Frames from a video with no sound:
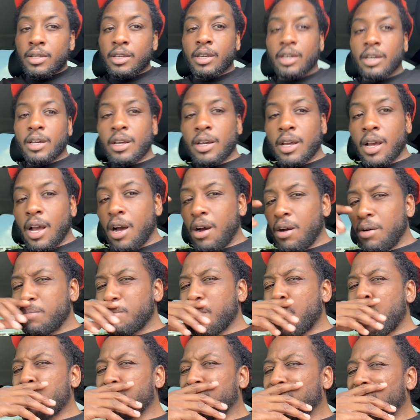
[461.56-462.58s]
Yeah, I don't
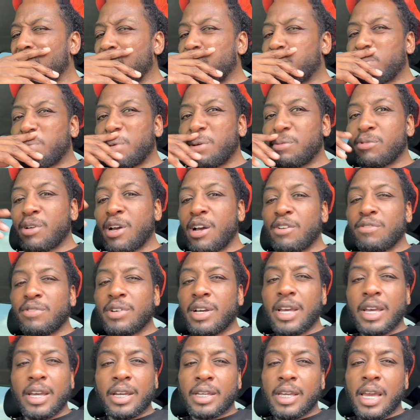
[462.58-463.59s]
mind having people ever
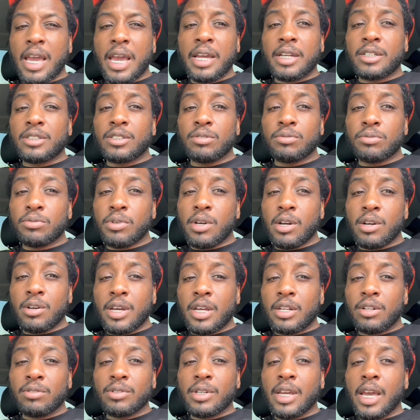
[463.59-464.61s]
had cash on me. I don't
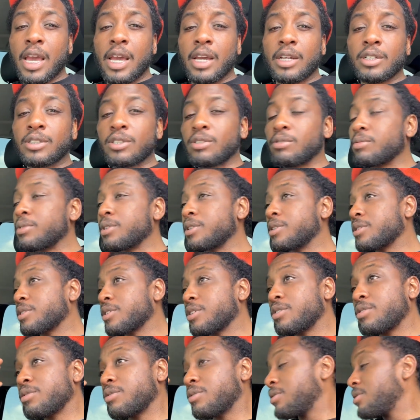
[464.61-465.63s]
have no cash on me,
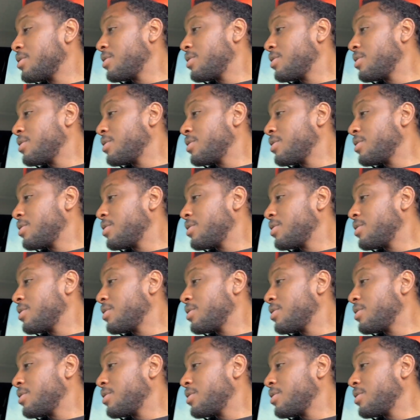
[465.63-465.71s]
so.